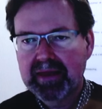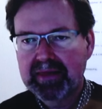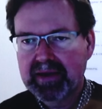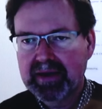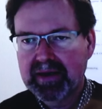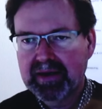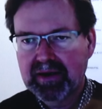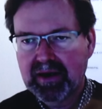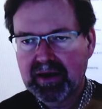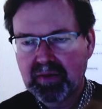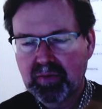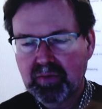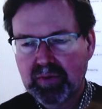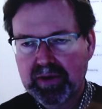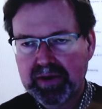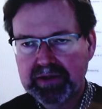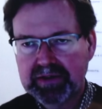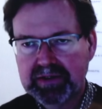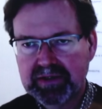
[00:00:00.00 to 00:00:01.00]
And then I
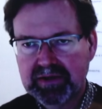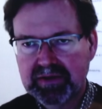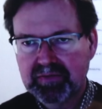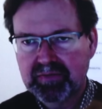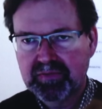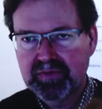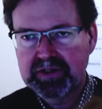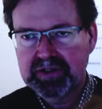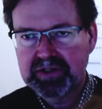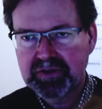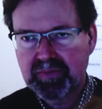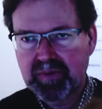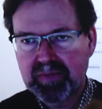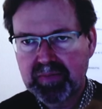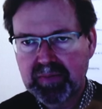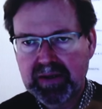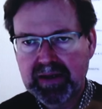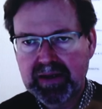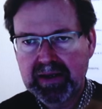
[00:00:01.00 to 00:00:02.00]
went and finished my
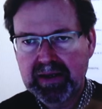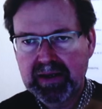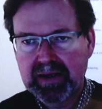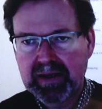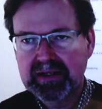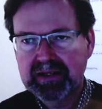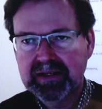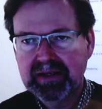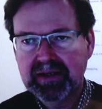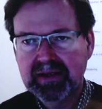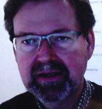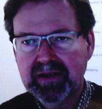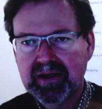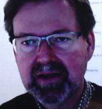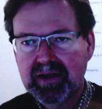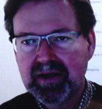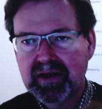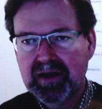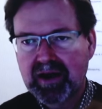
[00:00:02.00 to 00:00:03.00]
PhD
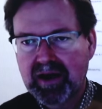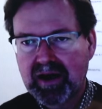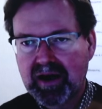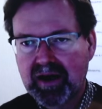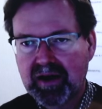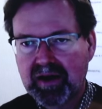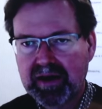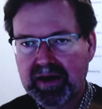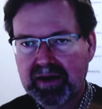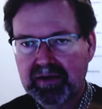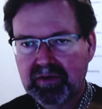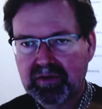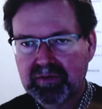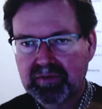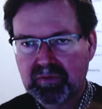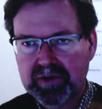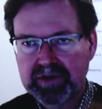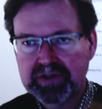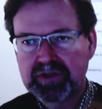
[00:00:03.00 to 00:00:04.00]
at
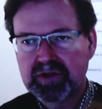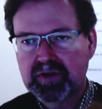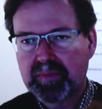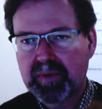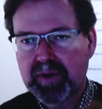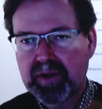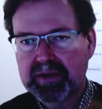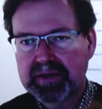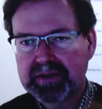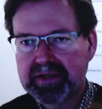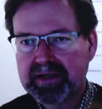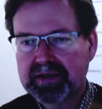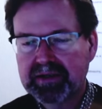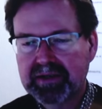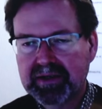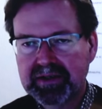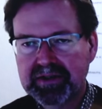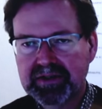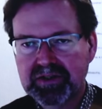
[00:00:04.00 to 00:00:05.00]
Rensselaer
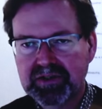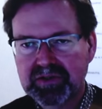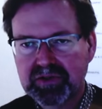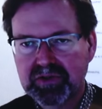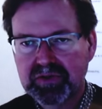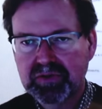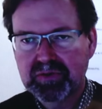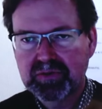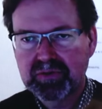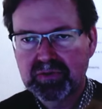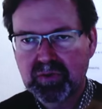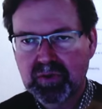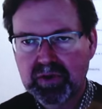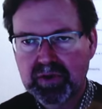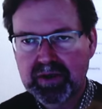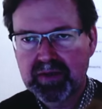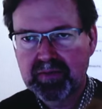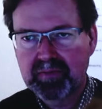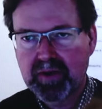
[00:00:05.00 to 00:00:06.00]
Polytechnic Institute,
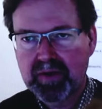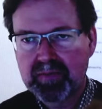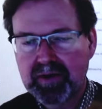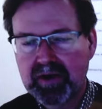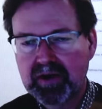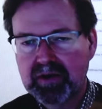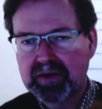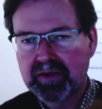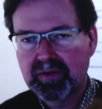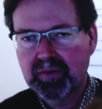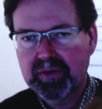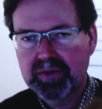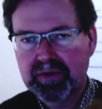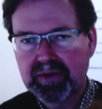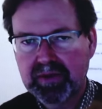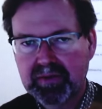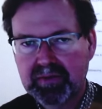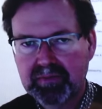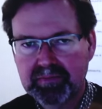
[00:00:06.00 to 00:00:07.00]
working primarily with
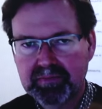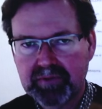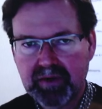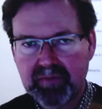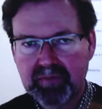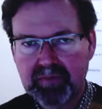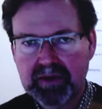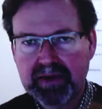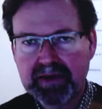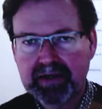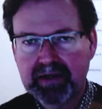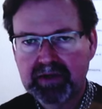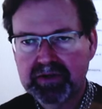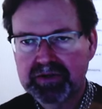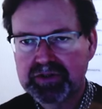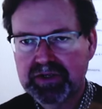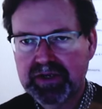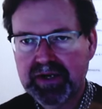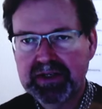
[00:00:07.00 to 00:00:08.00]
a
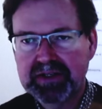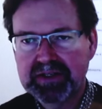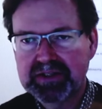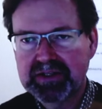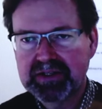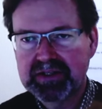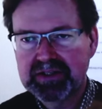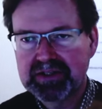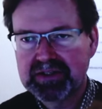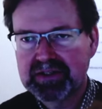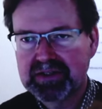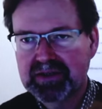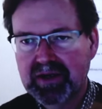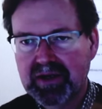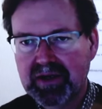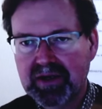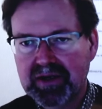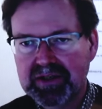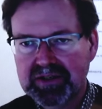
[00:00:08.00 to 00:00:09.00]
molecular geneticist,
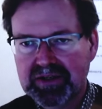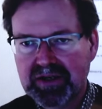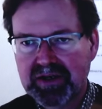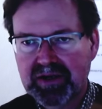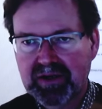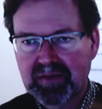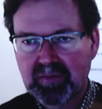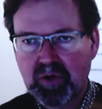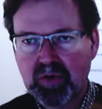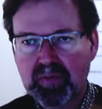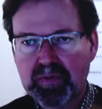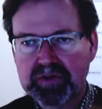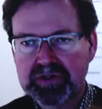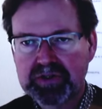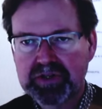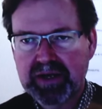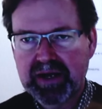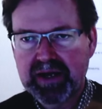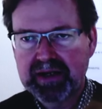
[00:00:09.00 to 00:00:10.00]
studying mobile
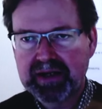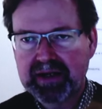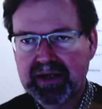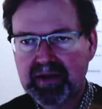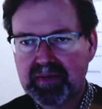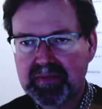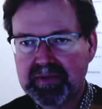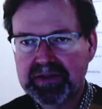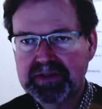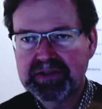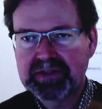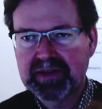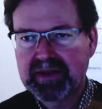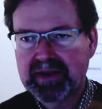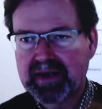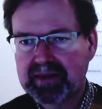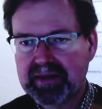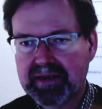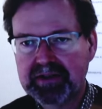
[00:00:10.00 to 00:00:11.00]
genetic elements. And
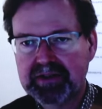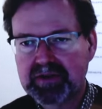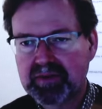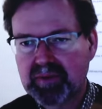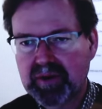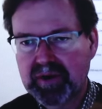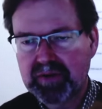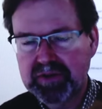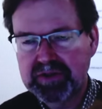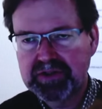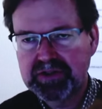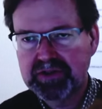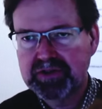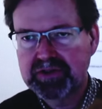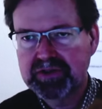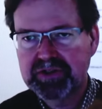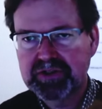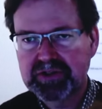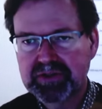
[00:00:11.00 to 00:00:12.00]
that led to my
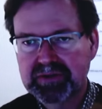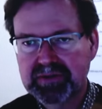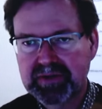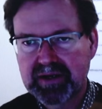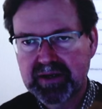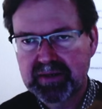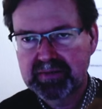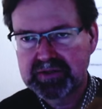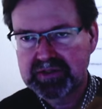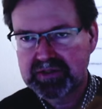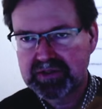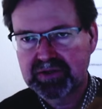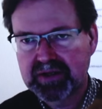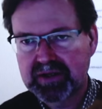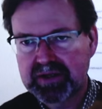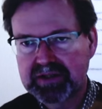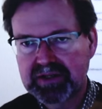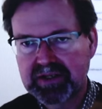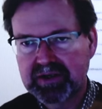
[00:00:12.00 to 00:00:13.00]
research that I'm still
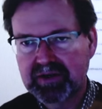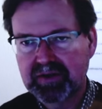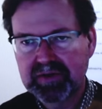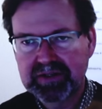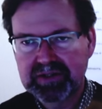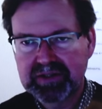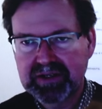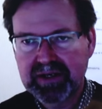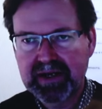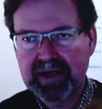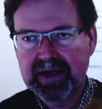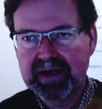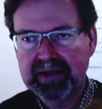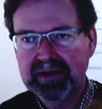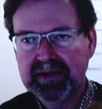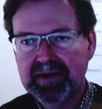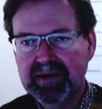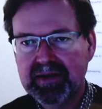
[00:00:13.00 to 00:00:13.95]
continuing today.